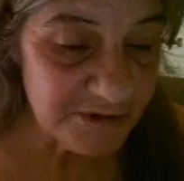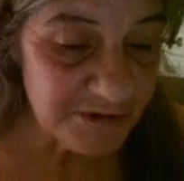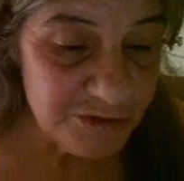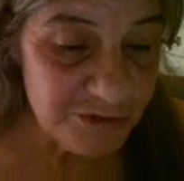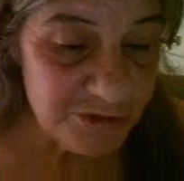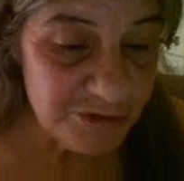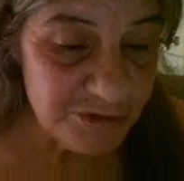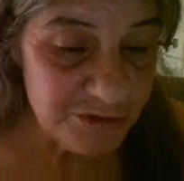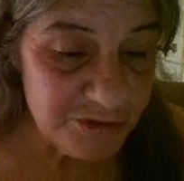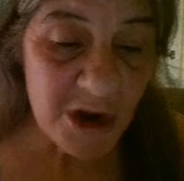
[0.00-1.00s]
Yoga
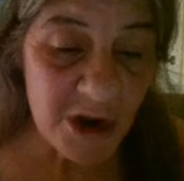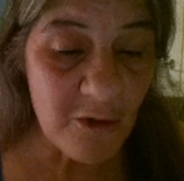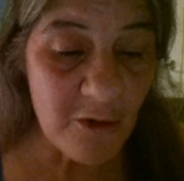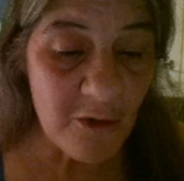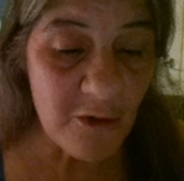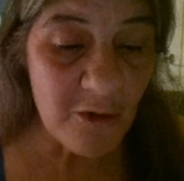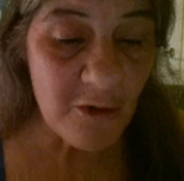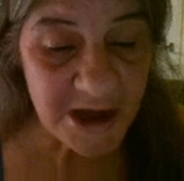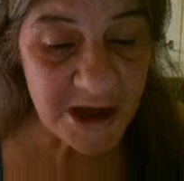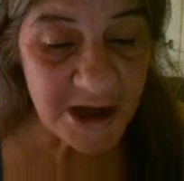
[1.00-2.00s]
not only
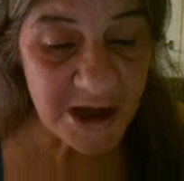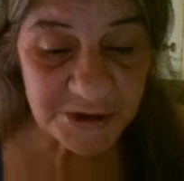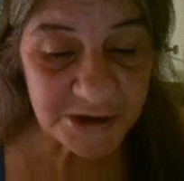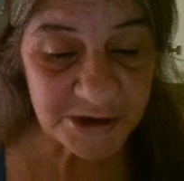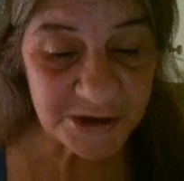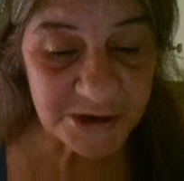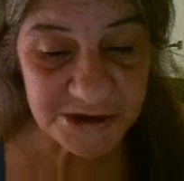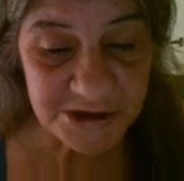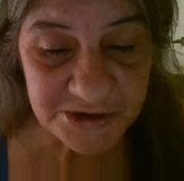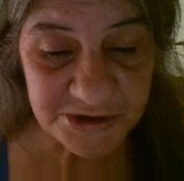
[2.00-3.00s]
helps in
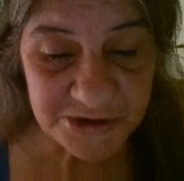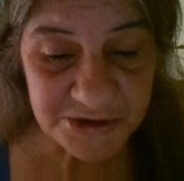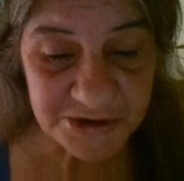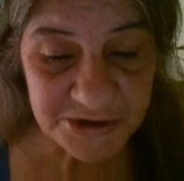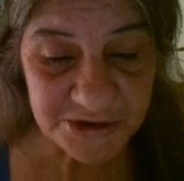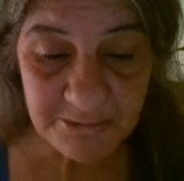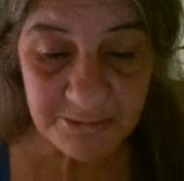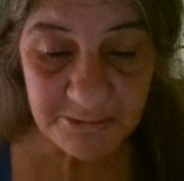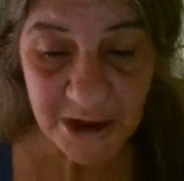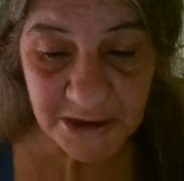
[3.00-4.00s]
easing the physical
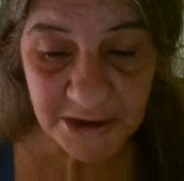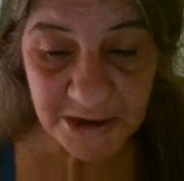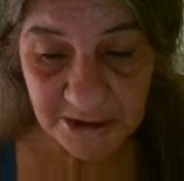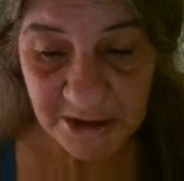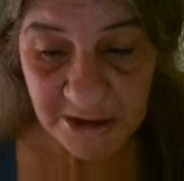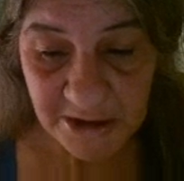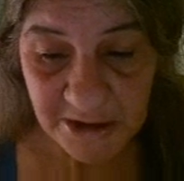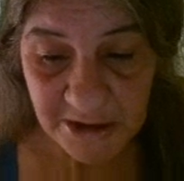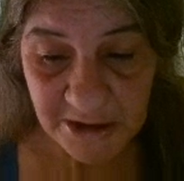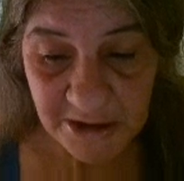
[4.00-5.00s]
body,
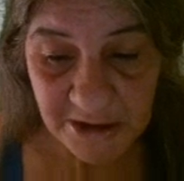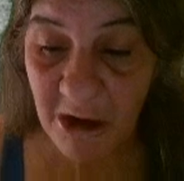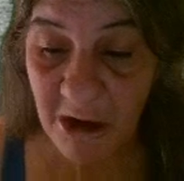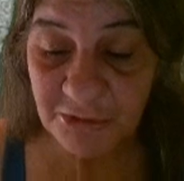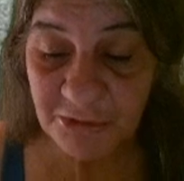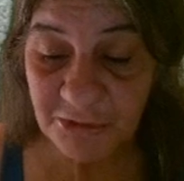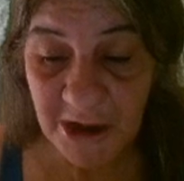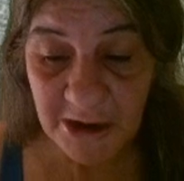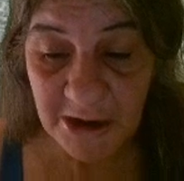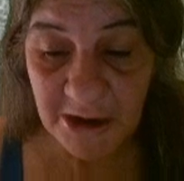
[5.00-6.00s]
but it also
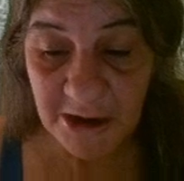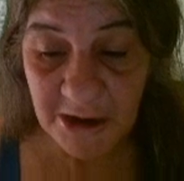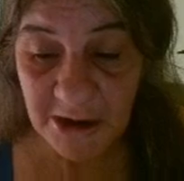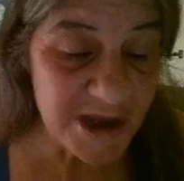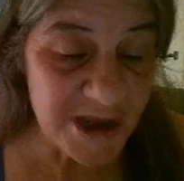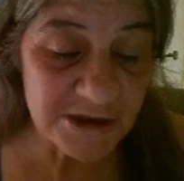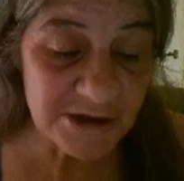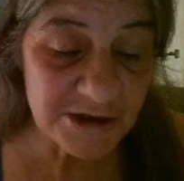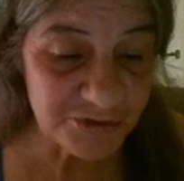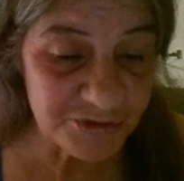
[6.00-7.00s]
helps with the
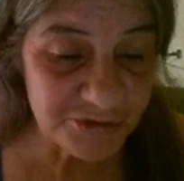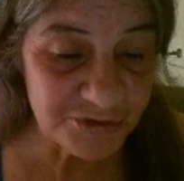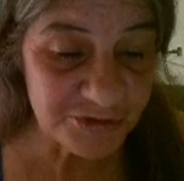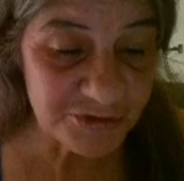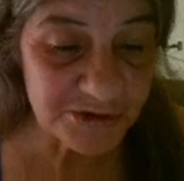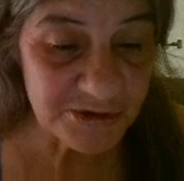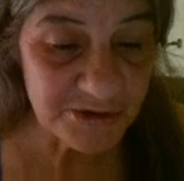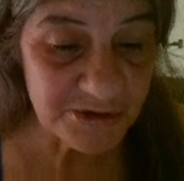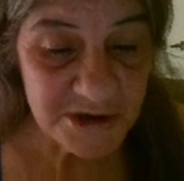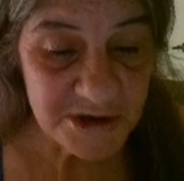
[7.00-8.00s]
anxious thoughts.
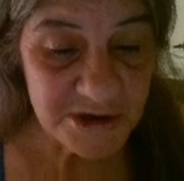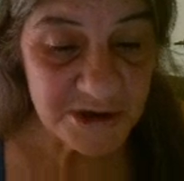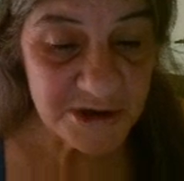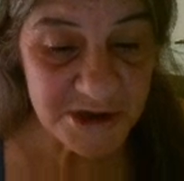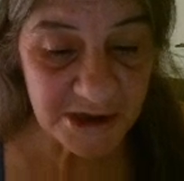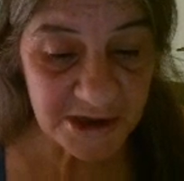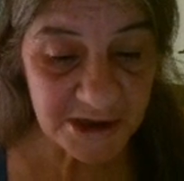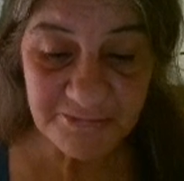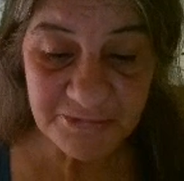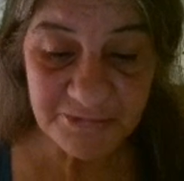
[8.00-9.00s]

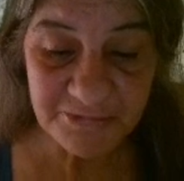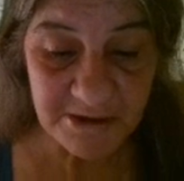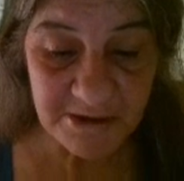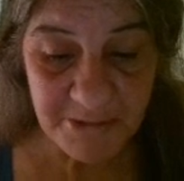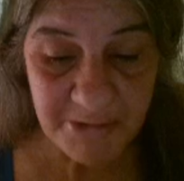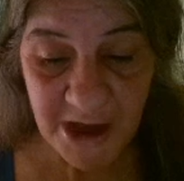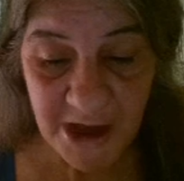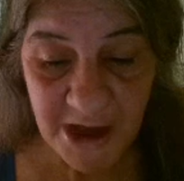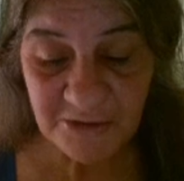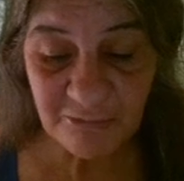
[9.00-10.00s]
Negative thinking
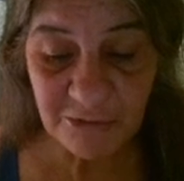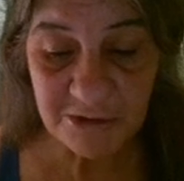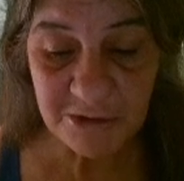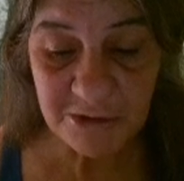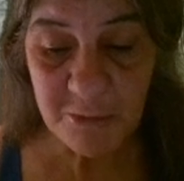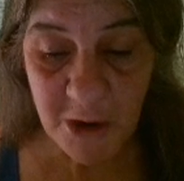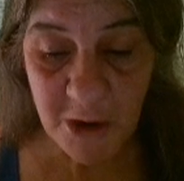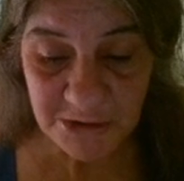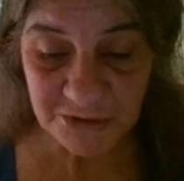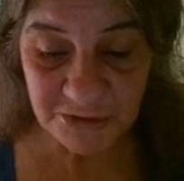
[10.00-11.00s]
patterns and frequent
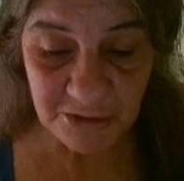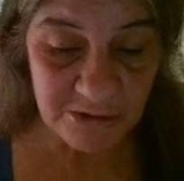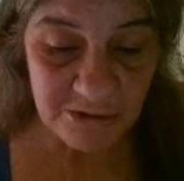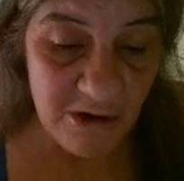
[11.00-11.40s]
worries are